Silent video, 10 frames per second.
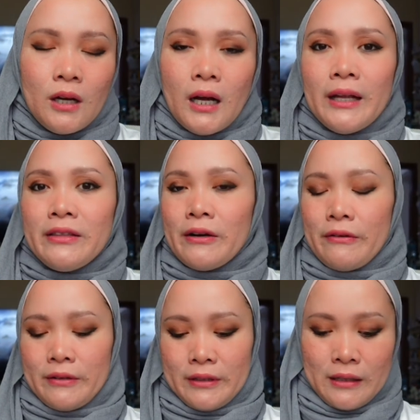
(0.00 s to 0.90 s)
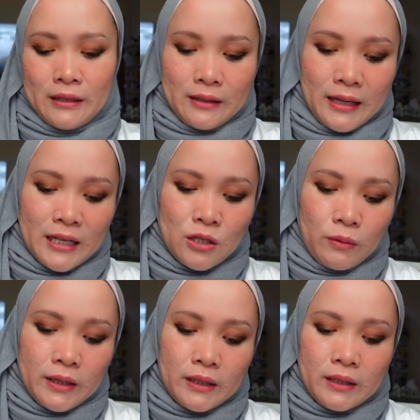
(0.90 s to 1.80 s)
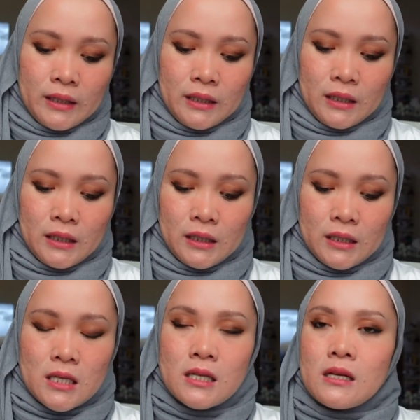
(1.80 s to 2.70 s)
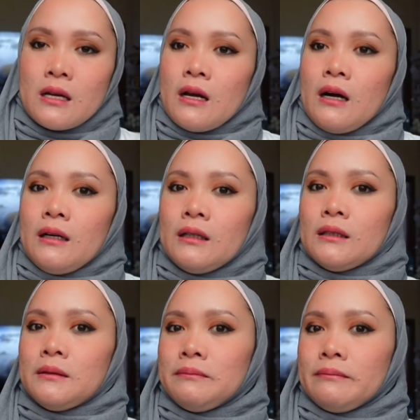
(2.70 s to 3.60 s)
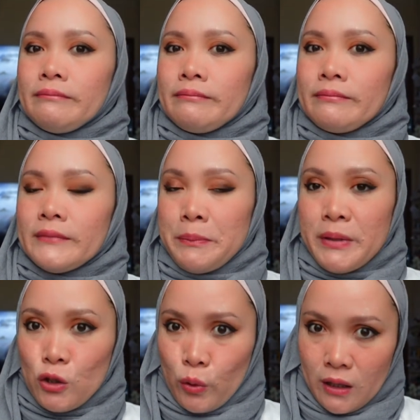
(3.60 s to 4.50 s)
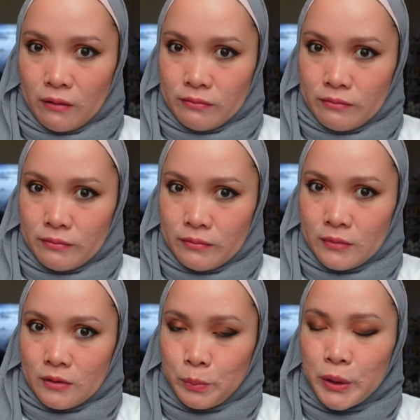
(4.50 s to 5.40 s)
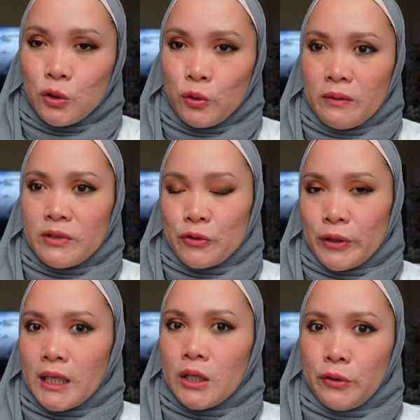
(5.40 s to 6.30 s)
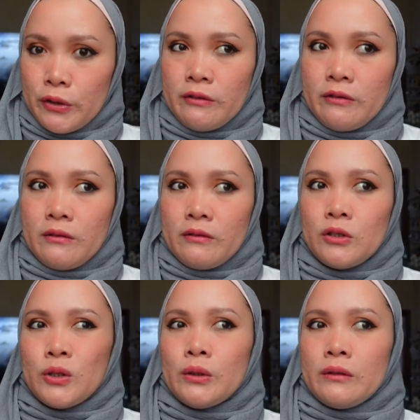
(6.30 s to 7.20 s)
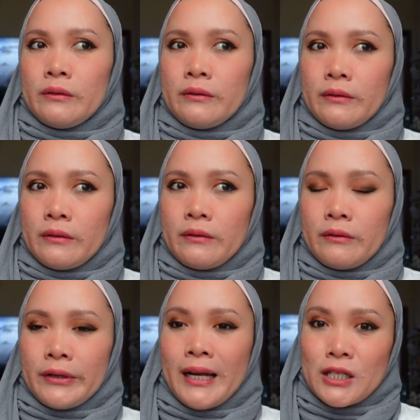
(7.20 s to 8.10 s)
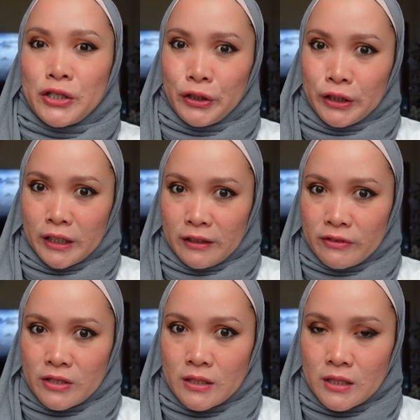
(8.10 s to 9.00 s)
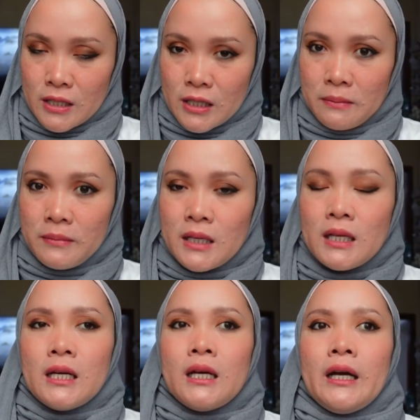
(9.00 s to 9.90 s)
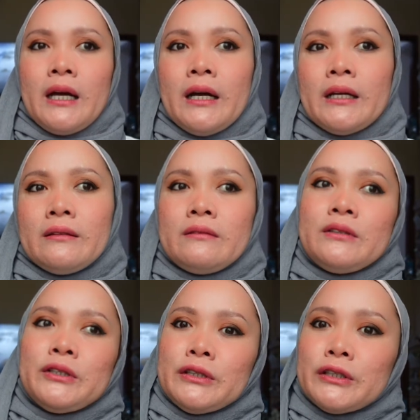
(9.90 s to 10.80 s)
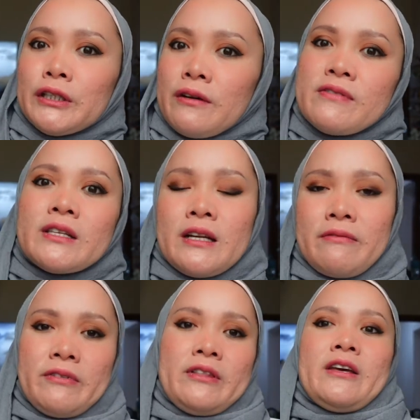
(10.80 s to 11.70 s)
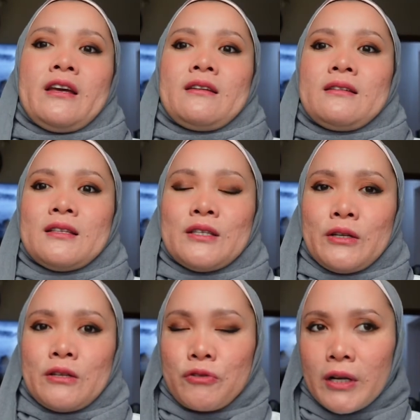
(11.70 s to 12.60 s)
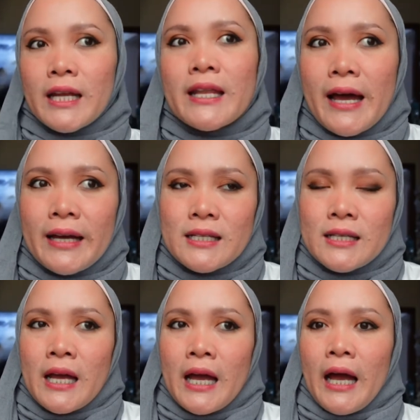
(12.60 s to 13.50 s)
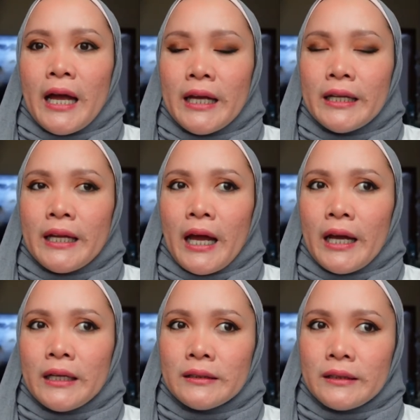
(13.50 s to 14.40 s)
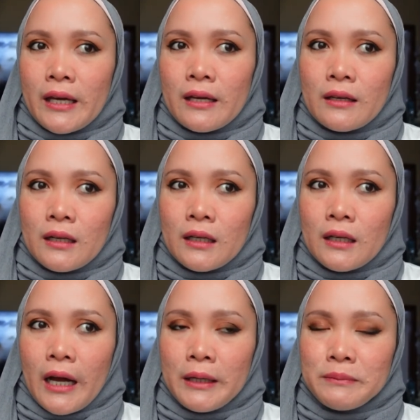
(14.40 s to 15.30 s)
the last one is the B12. B12 is really good to relax your nervous system and your nerves and everything. So it's really nice. And I take I'm